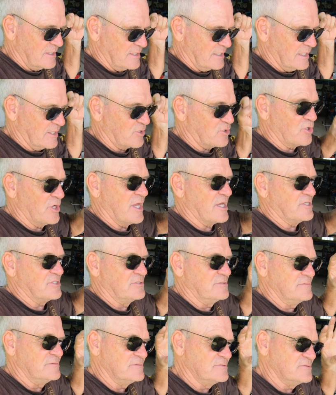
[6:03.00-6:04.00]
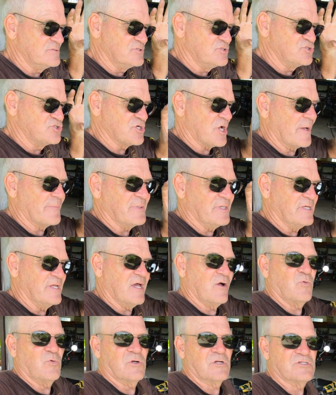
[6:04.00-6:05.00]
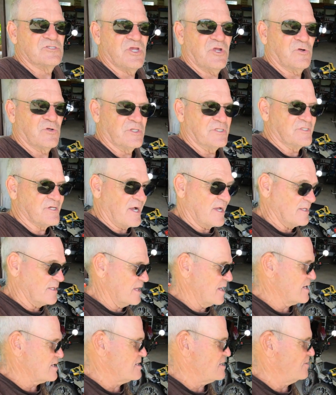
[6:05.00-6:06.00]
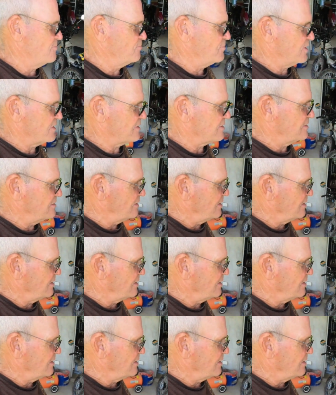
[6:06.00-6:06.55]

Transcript: internet shopping networks here in Thailand, but